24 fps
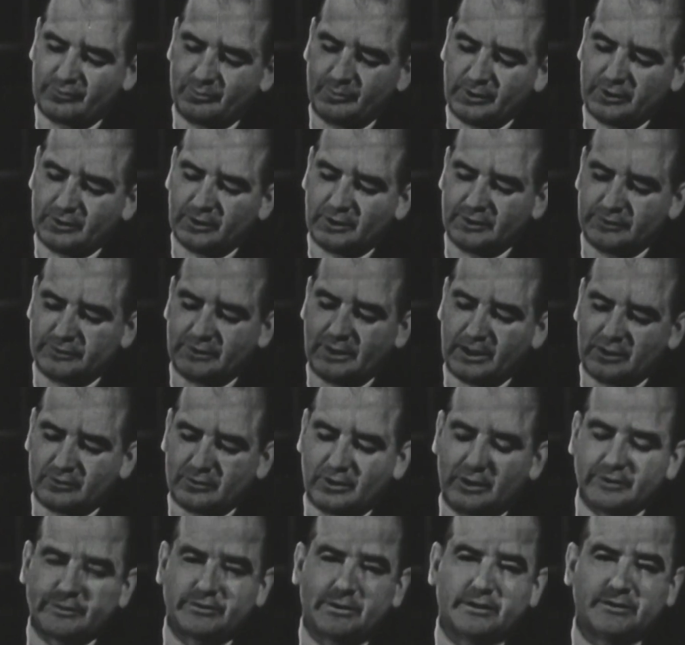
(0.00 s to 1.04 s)
because I
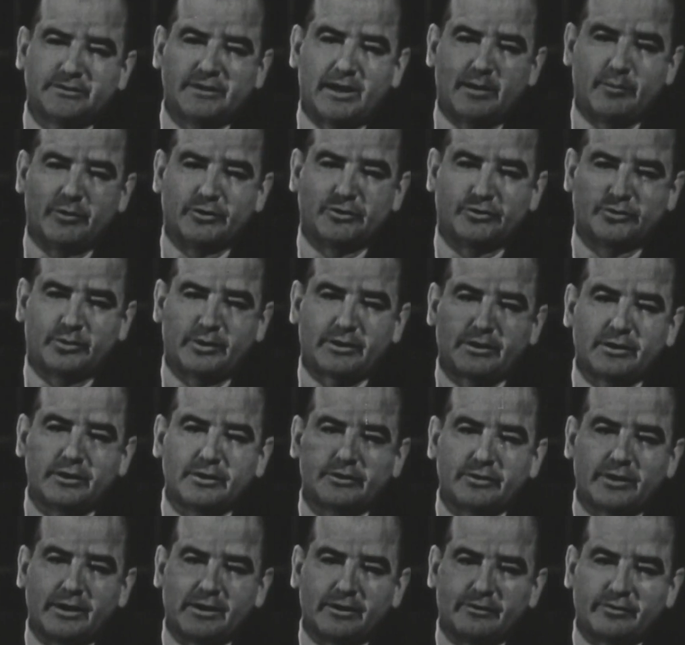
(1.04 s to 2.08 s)
cross-examined
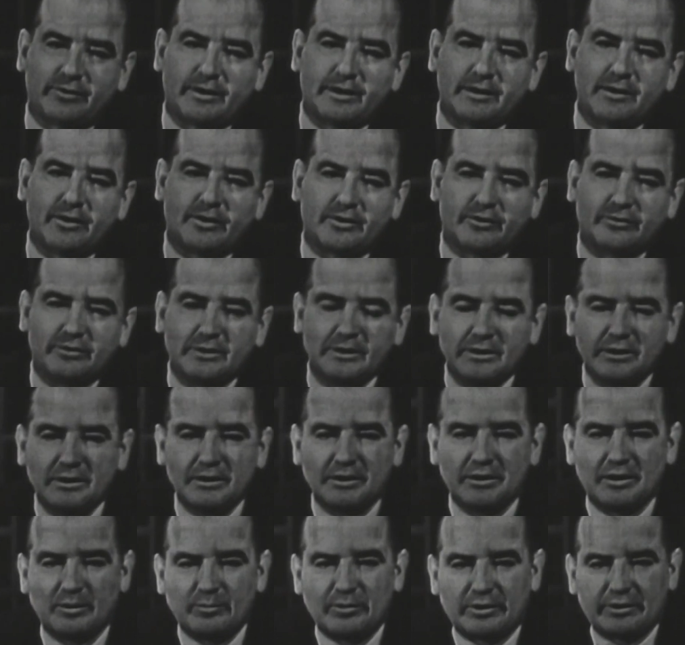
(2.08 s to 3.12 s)
Zwicker trying to find out
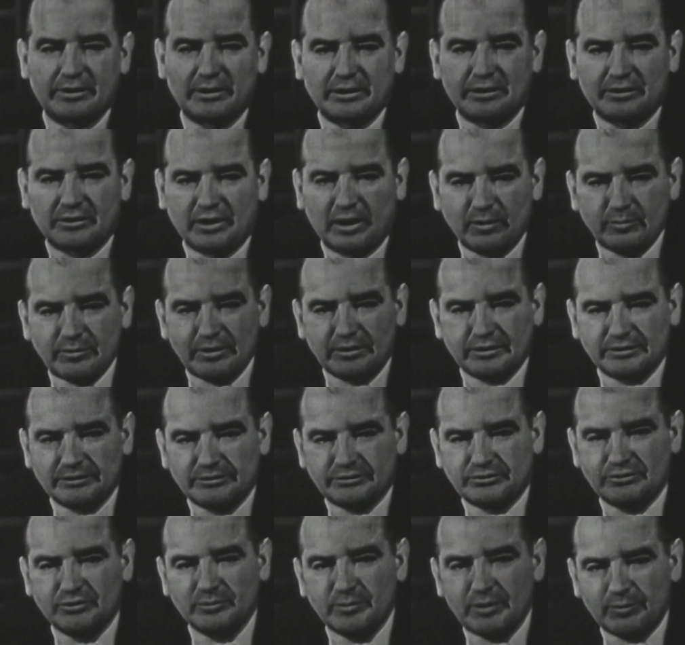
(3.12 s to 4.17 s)
about a
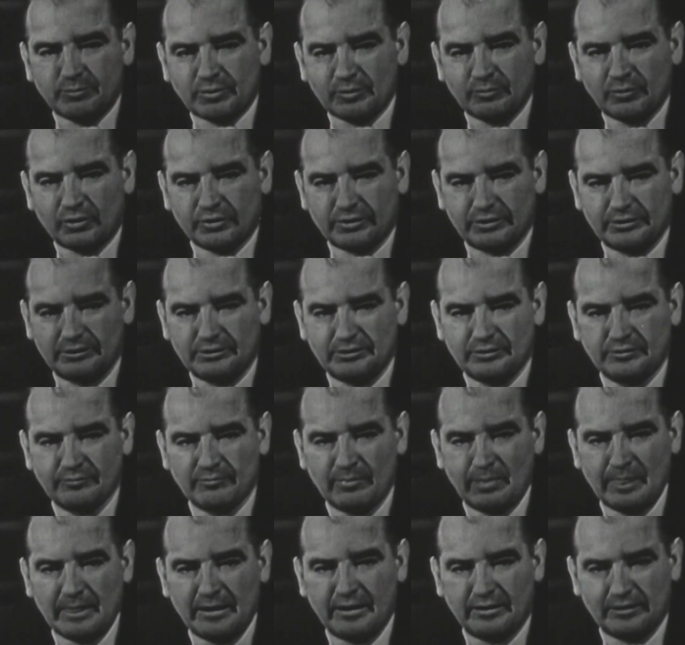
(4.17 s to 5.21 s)
communist whom he promoted,
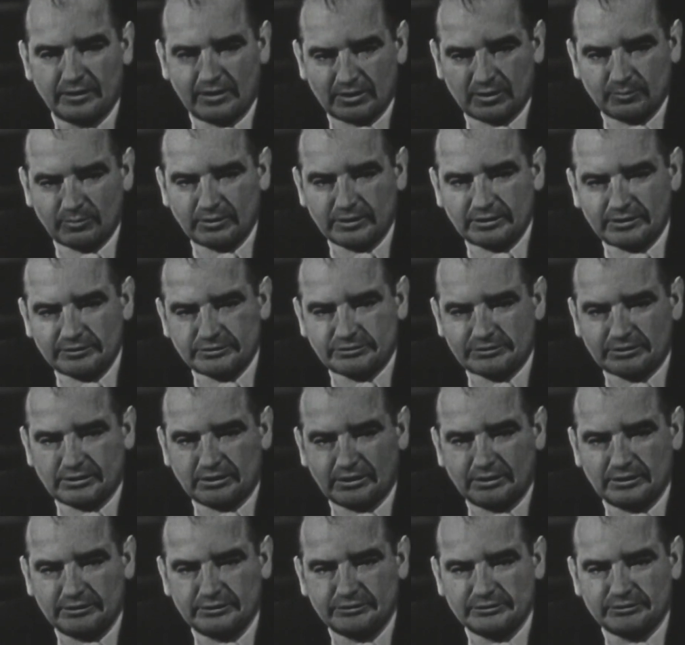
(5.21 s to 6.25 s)
honorably
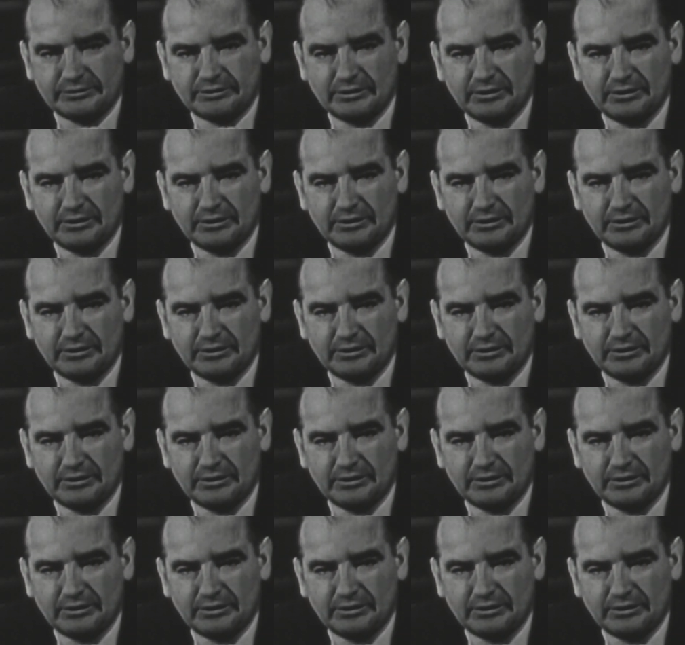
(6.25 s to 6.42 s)
discharged.